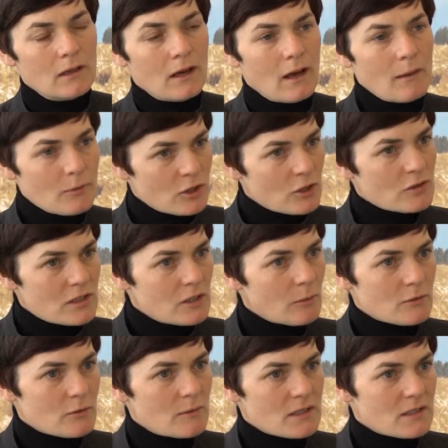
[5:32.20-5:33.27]
I'm hugely
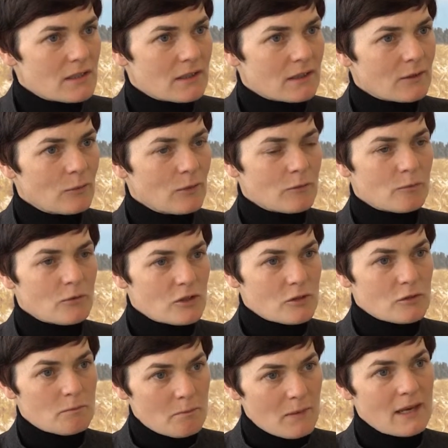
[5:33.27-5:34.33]
optimistic. We've
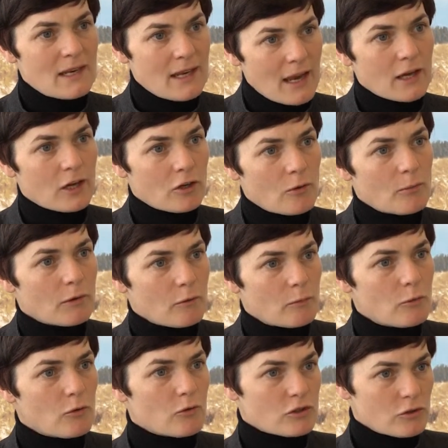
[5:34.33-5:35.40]
produced many economic
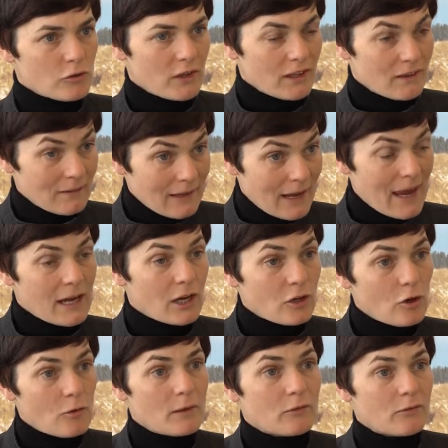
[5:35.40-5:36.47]
reports looking at the
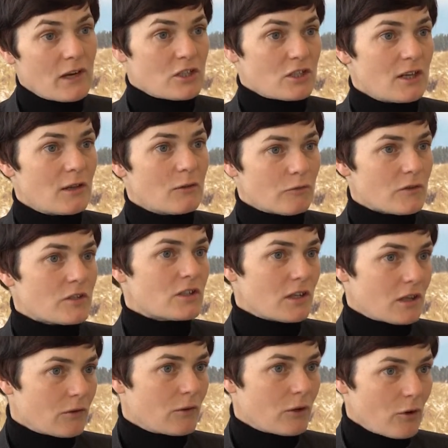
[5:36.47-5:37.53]
economic rationale for a
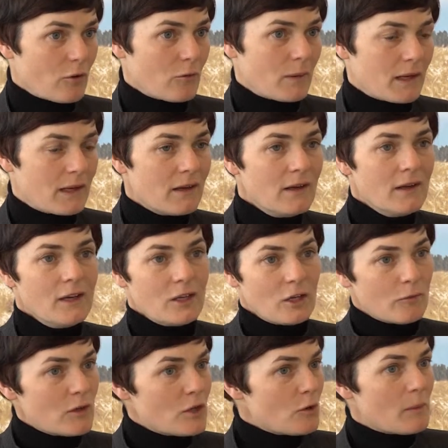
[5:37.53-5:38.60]
circular economy.
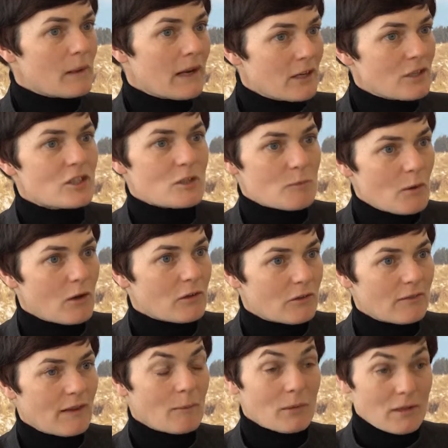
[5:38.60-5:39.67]
Renewable energy is part
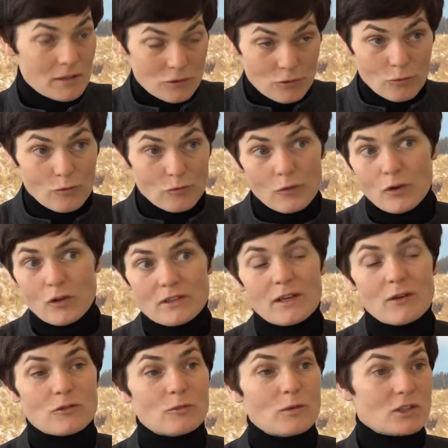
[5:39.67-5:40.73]
of that, but there's an awful lot
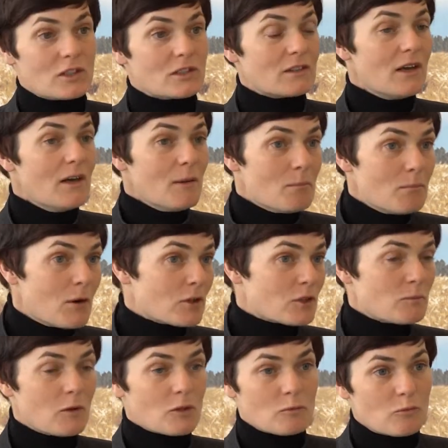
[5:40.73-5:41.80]
else which is
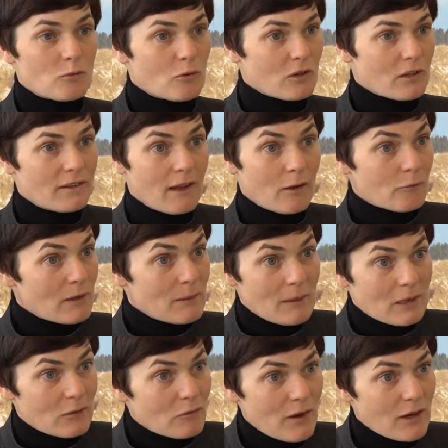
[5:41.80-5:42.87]
much, much broader than that.
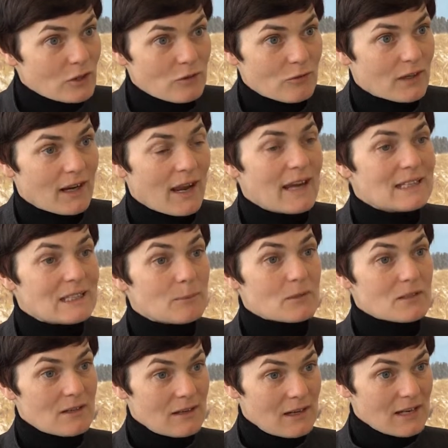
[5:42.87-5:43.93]
Remanufacturing,
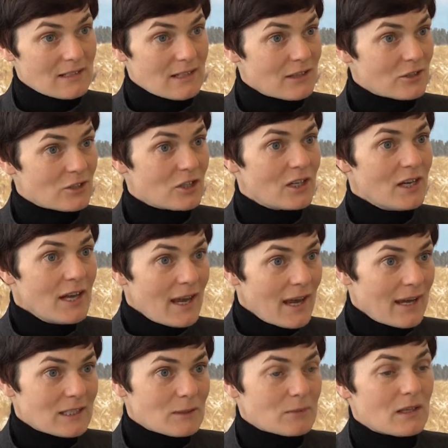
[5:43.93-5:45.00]
80% less energy,
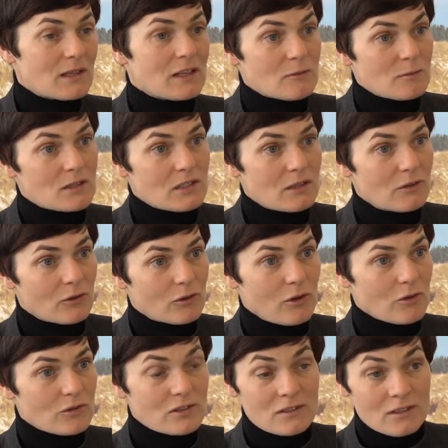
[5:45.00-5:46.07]
80% less material
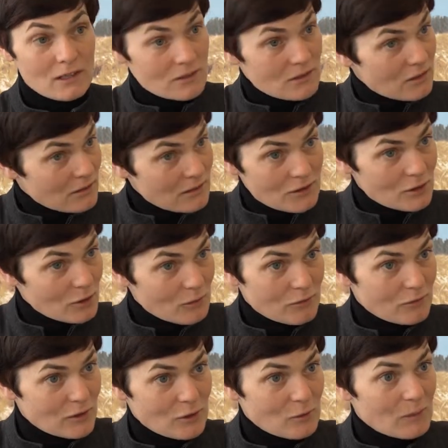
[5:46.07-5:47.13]
costs. That's nothing to do with
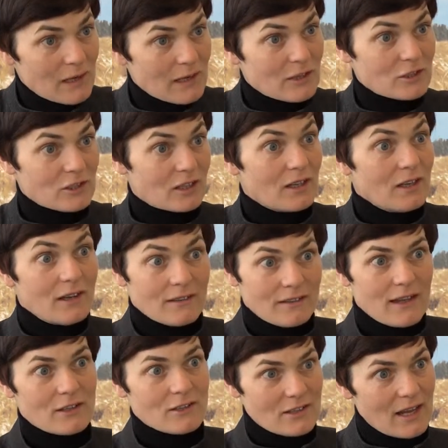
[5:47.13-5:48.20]
renewable energy.
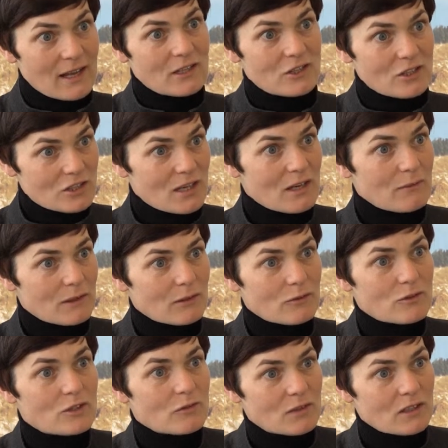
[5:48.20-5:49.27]
That's an energy saving
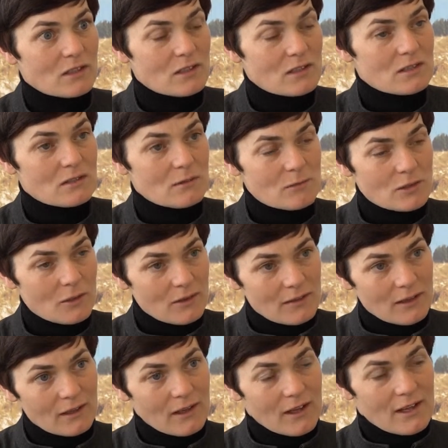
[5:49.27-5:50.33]
through shifting the system. So I
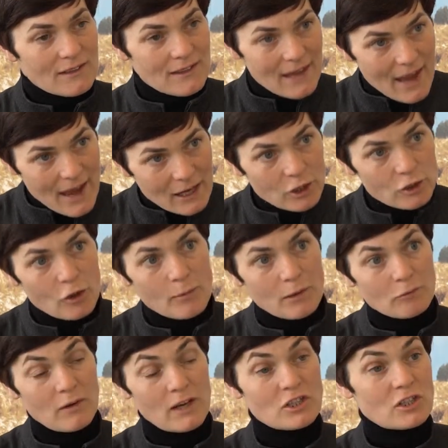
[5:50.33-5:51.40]
think the
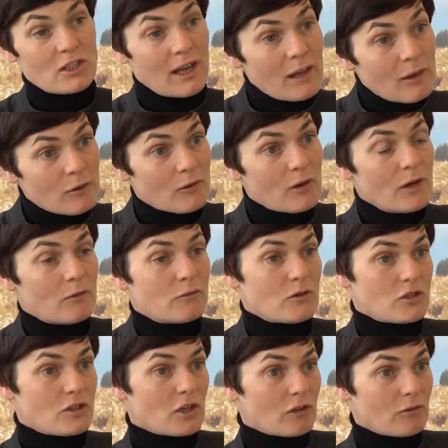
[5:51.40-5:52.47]
economic rationale for
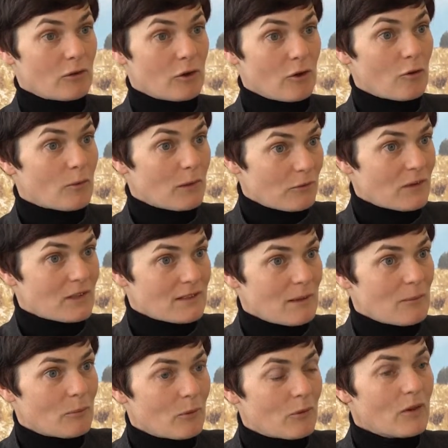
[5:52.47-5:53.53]
a circular economy, for
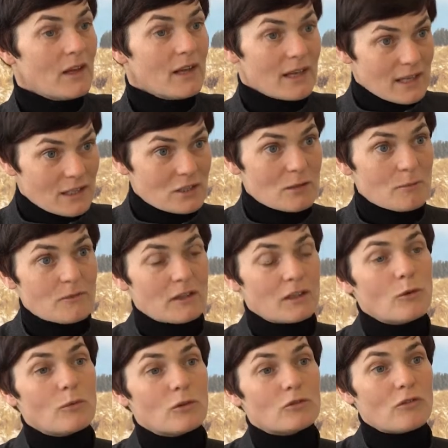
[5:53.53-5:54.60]
example, is something
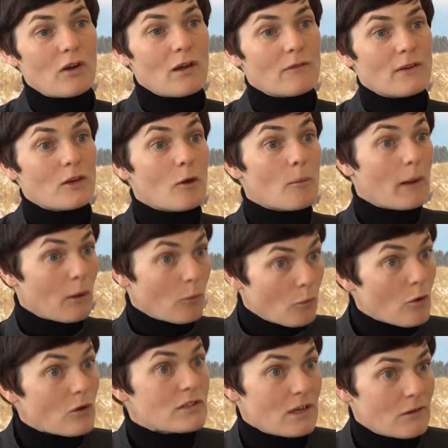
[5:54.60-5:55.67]
that will drive it no matter
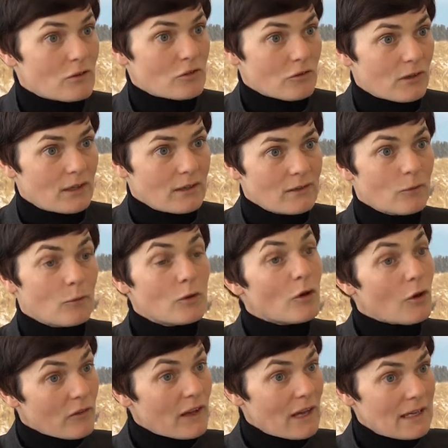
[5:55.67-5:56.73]
what territory. We're
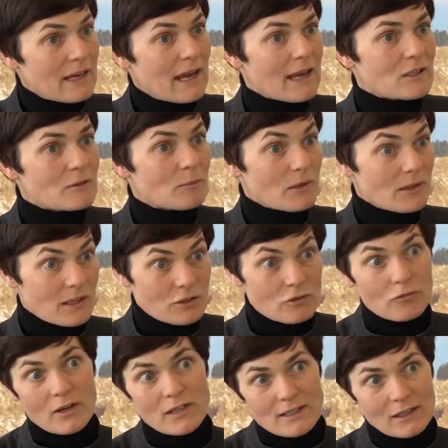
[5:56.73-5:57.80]
not there yet, but there's
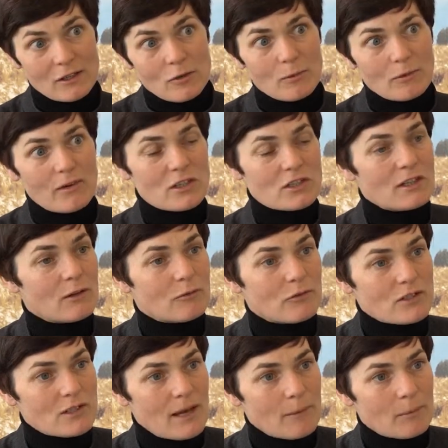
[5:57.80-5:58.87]
great economic rationale
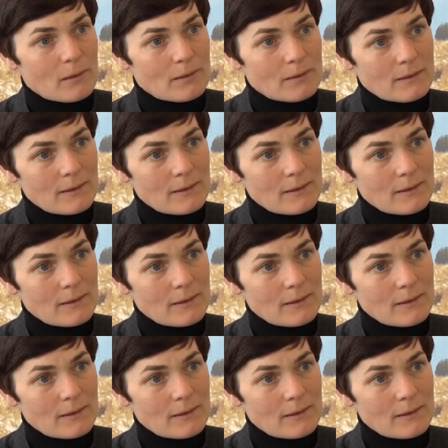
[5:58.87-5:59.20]
for it to happen.